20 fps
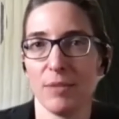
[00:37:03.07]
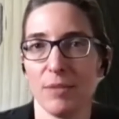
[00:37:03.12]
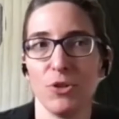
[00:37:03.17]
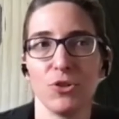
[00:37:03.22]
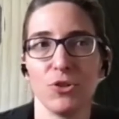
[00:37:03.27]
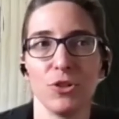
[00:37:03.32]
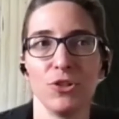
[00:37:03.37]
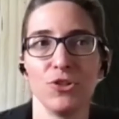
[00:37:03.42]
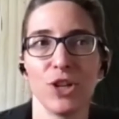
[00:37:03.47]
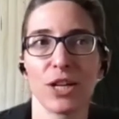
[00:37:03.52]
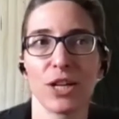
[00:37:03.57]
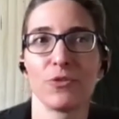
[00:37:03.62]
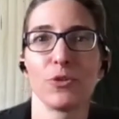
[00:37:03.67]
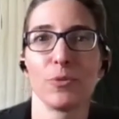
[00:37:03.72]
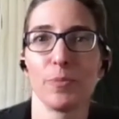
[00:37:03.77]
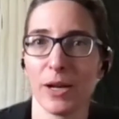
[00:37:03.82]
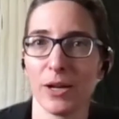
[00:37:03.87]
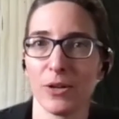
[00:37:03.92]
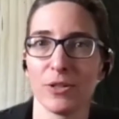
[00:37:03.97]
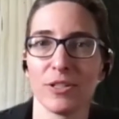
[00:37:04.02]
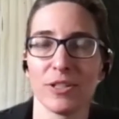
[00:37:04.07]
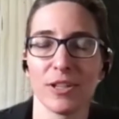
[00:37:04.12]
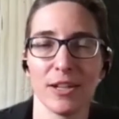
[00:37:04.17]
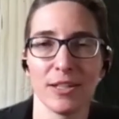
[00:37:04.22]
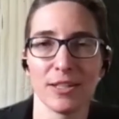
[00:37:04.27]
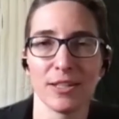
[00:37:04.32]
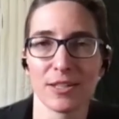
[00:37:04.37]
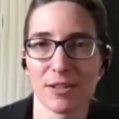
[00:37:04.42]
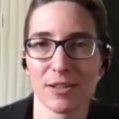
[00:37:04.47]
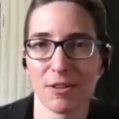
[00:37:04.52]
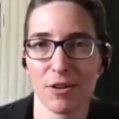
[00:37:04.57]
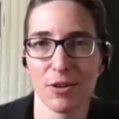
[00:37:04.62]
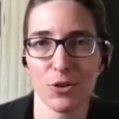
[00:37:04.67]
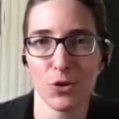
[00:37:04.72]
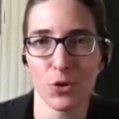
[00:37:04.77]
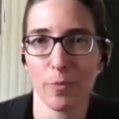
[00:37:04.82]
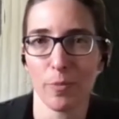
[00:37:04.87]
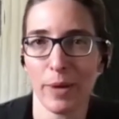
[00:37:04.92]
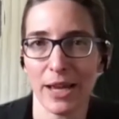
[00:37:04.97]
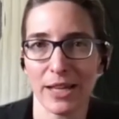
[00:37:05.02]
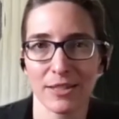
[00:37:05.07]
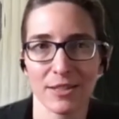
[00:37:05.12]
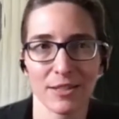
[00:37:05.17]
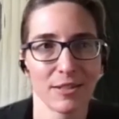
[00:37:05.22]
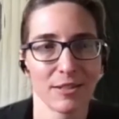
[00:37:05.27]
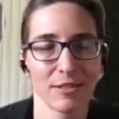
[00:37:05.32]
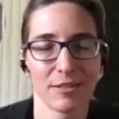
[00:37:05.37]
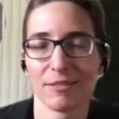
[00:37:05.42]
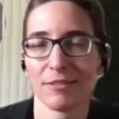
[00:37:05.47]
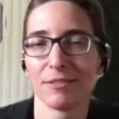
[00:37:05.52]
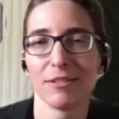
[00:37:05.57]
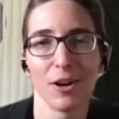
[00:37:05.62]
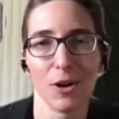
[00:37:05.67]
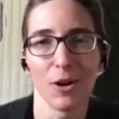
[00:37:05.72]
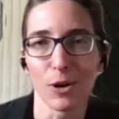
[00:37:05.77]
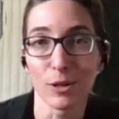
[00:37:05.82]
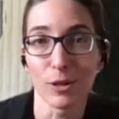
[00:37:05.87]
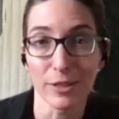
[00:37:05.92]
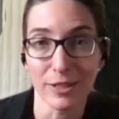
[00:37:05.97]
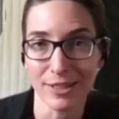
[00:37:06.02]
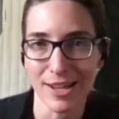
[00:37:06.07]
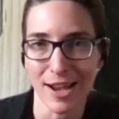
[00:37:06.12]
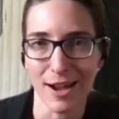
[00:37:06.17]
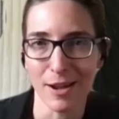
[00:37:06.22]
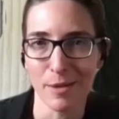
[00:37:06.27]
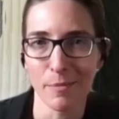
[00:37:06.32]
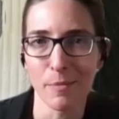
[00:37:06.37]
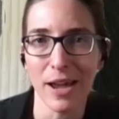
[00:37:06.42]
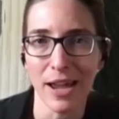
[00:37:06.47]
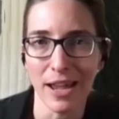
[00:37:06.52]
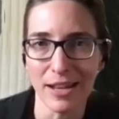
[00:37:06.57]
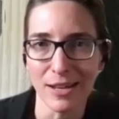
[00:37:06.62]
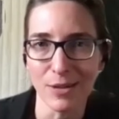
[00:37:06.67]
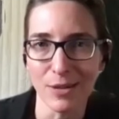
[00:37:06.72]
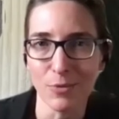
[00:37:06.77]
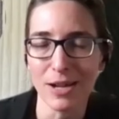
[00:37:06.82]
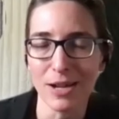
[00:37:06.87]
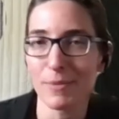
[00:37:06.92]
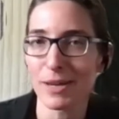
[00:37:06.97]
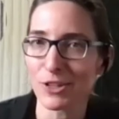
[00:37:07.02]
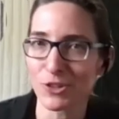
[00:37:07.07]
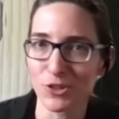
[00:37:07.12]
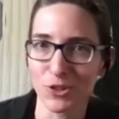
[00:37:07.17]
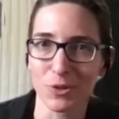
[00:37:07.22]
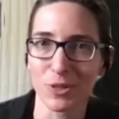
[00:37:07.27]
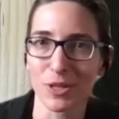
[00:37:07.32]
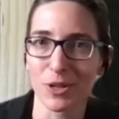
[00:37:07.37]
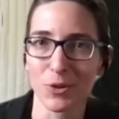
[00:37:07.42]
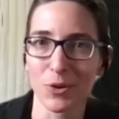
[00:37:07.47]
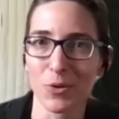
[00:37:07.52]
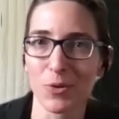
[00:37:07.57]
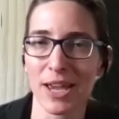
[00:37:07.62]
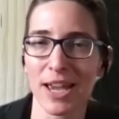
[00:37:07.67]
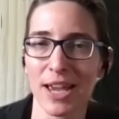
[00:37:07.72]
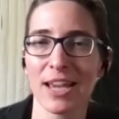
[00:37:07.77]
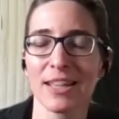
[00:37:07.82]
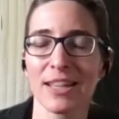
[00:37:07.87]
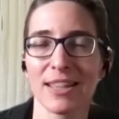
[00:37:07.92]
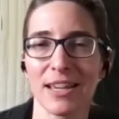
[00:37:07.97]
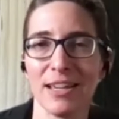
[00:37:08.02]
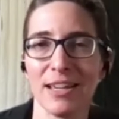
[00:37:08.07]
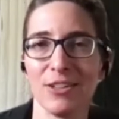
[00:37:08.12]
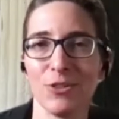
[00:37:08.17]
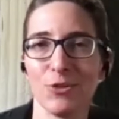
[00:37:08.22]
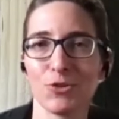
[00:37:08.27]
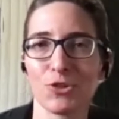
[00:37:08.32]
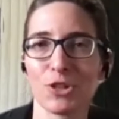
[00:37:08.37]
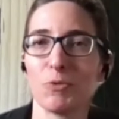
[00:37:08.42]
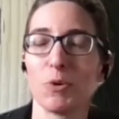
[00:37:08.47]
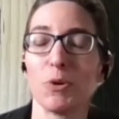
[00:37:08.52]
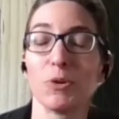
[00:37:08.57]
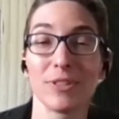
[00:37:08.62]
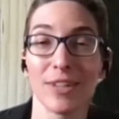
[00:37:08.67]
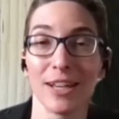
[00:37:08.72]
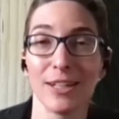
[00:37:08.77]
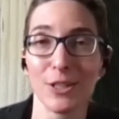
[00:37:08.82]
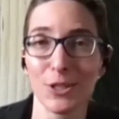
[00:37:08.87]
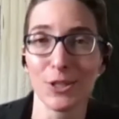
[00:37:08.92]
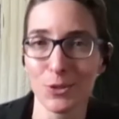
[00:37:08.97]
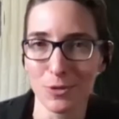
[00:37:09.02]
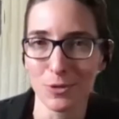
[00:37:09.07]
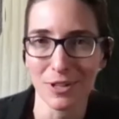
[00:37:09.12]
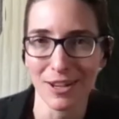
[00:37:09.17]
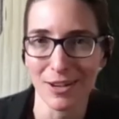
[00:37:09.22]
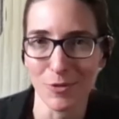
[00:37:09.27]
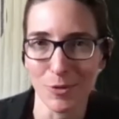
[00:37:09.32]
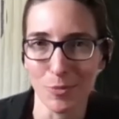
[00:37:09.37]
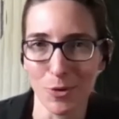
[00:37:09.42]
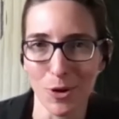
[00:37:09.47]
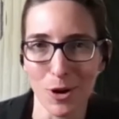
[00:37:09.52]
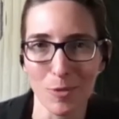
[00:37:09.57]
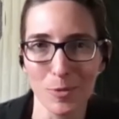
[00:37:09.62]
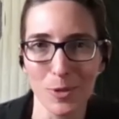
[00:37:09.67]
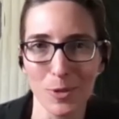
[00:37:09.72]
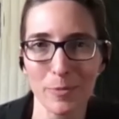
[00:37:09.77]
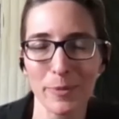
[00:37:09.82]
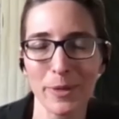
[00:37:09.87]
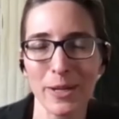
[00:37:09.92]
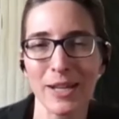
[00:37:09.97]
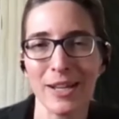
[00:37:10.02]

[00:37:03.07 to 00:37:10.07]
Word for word: You should check for parasites on your pets all the time anyway. Make sure they're mm-hmm. okay. Mm-hmm. They usually won't tell you they have a problem.